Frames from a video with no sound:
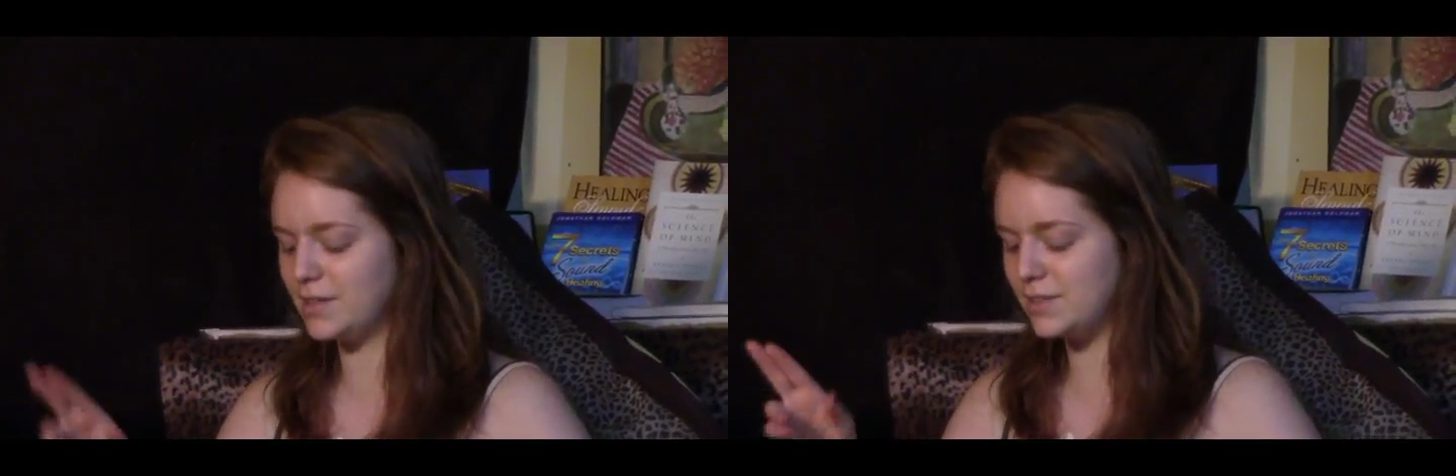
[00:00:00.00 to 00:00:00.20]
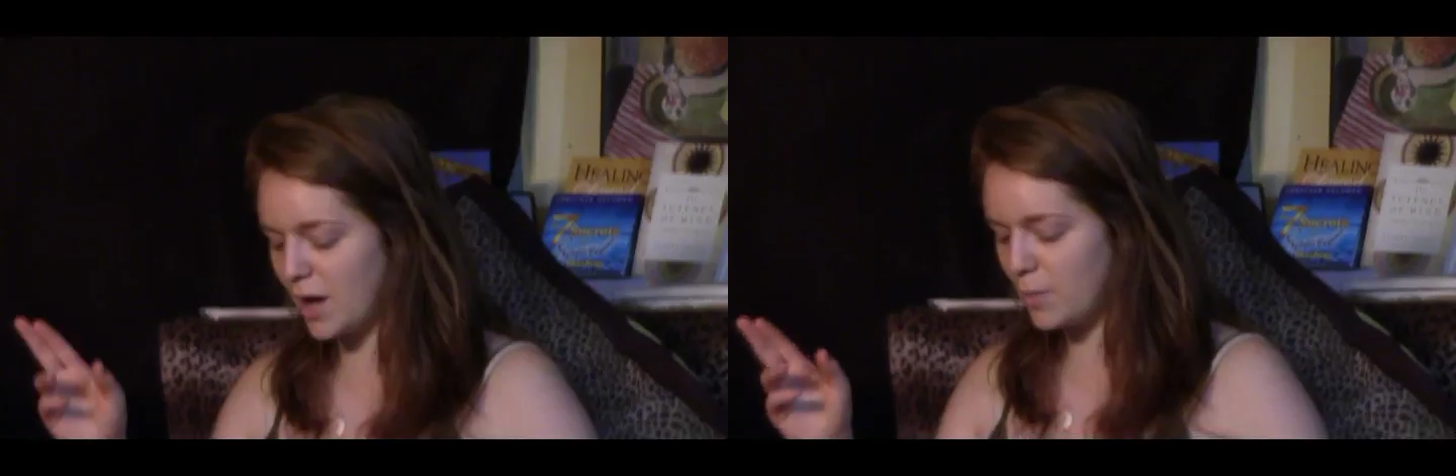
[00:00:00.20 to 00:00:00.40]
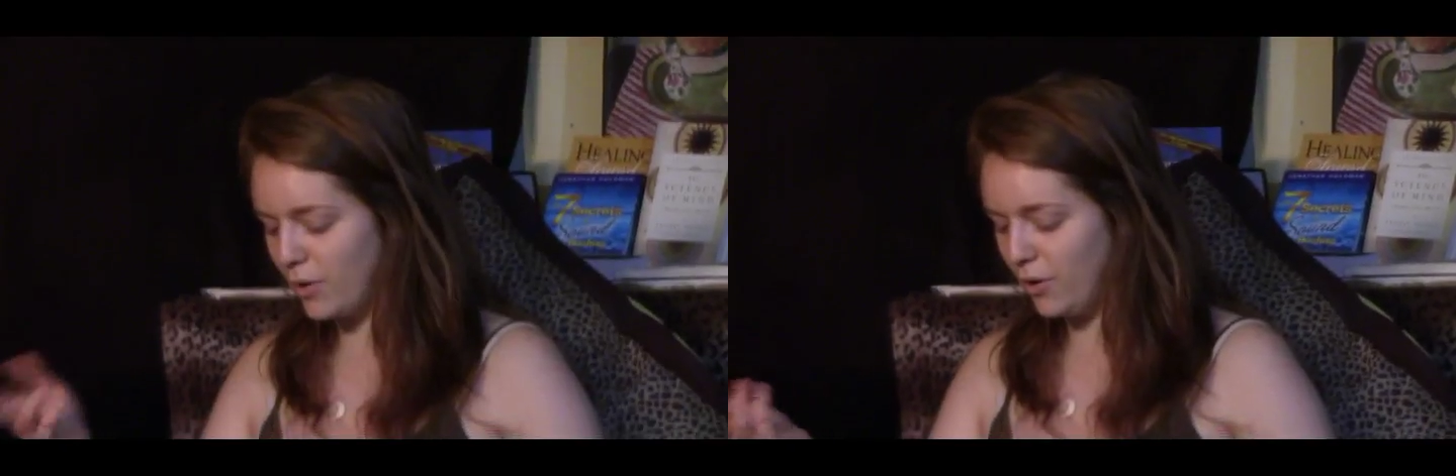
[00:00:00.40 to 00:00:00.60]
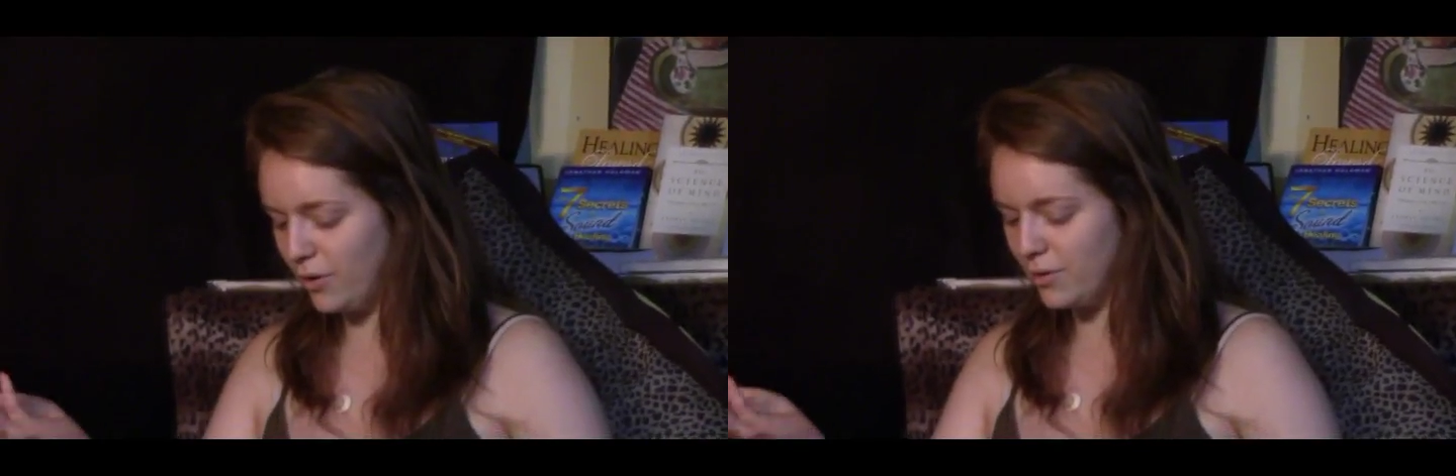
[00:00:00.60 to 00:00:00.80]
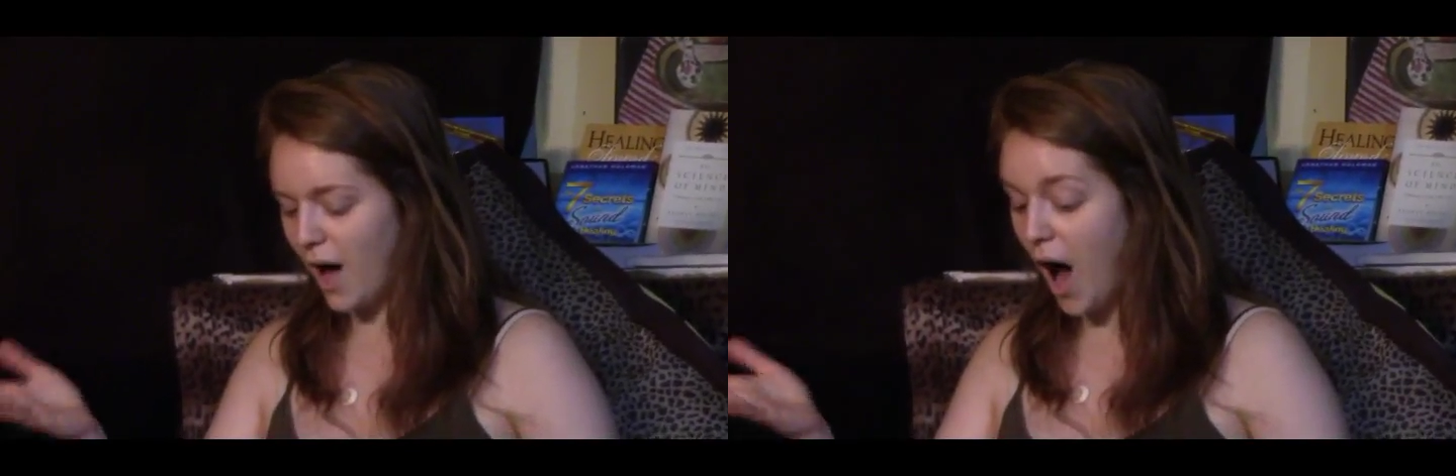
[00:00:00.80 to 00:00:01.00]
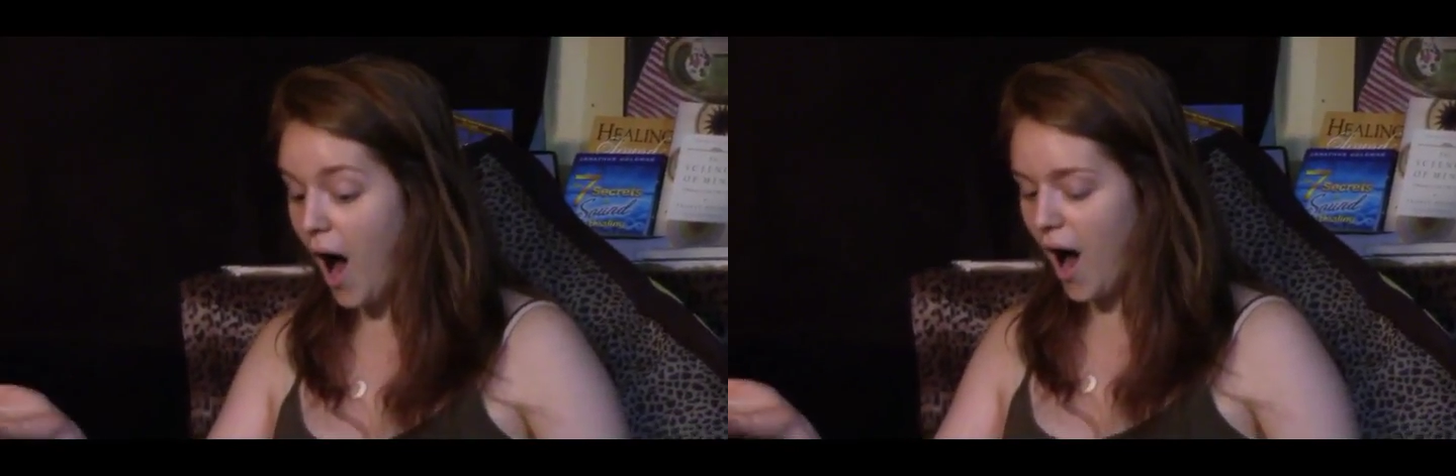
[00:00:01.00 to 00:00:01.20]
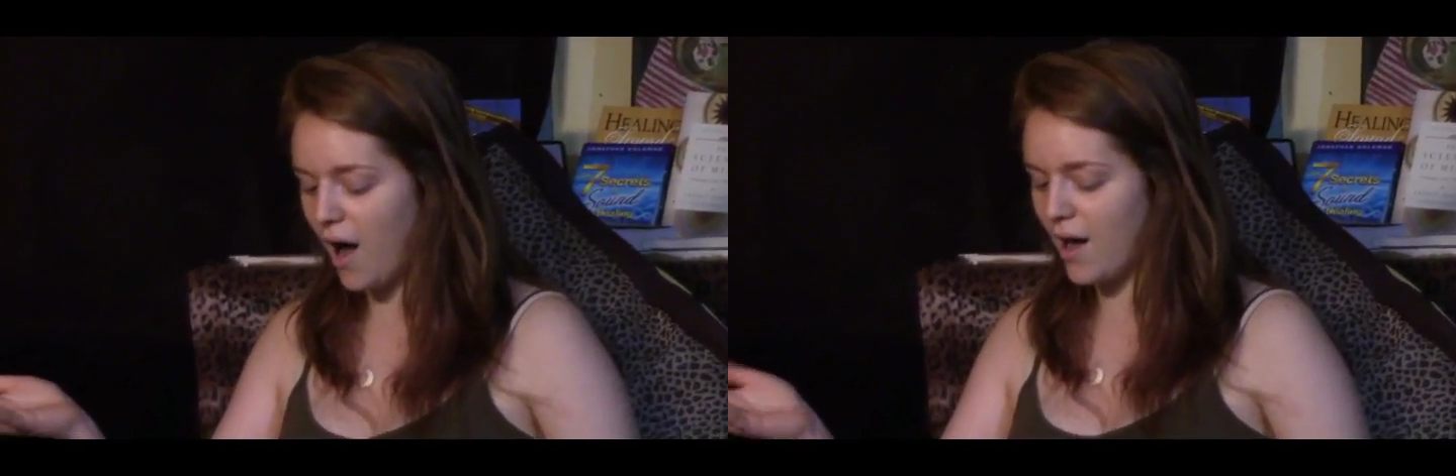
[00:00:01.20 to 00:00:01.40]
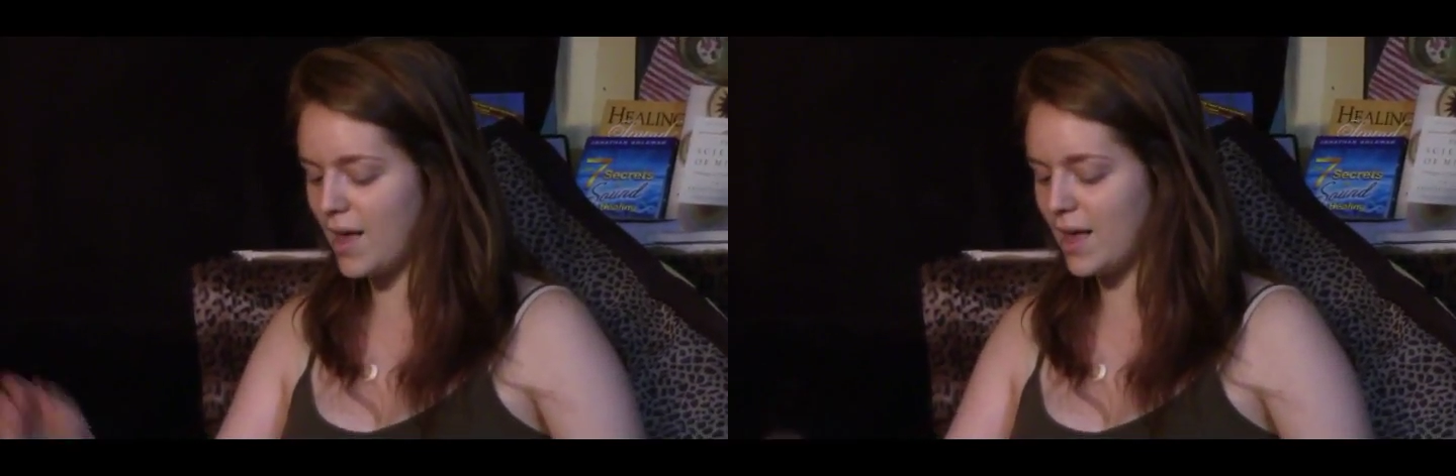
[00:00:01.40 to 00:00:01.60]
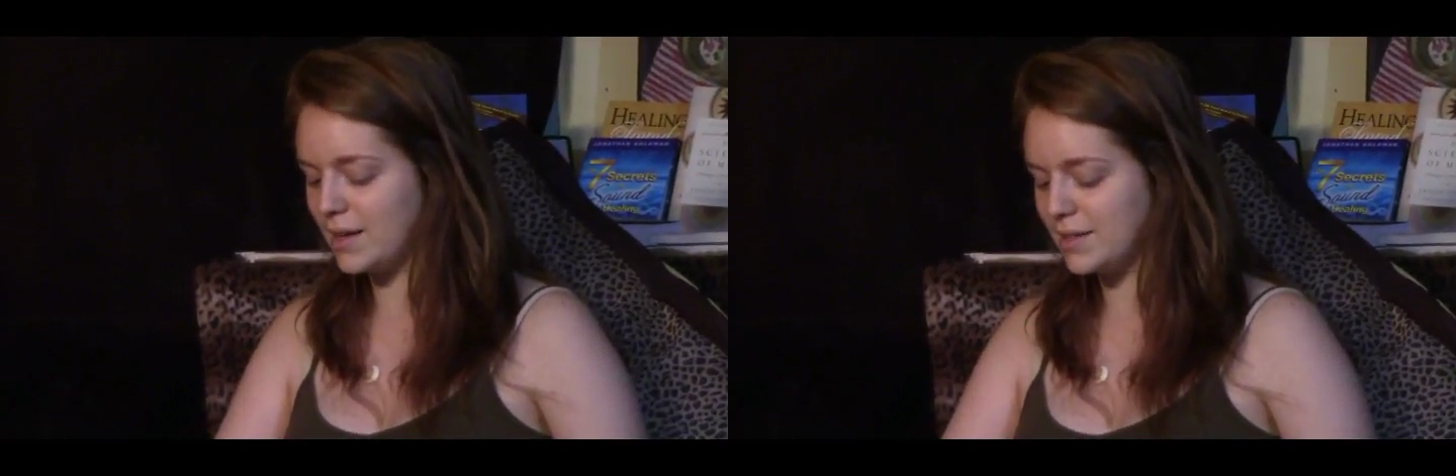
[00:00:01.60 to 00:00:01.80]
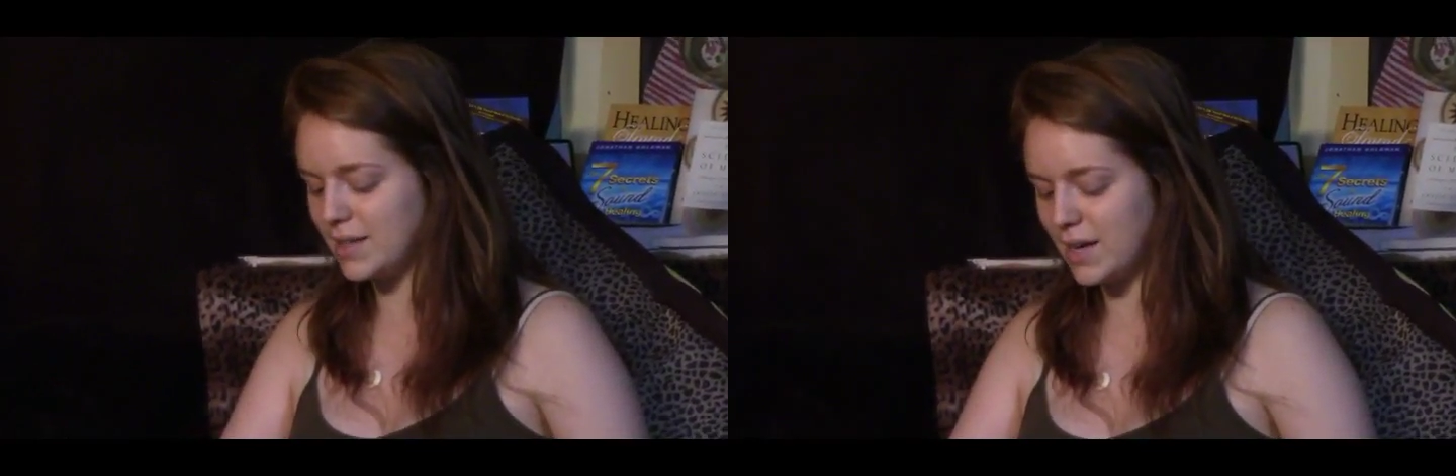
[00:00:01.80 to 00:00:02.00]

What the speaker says: double and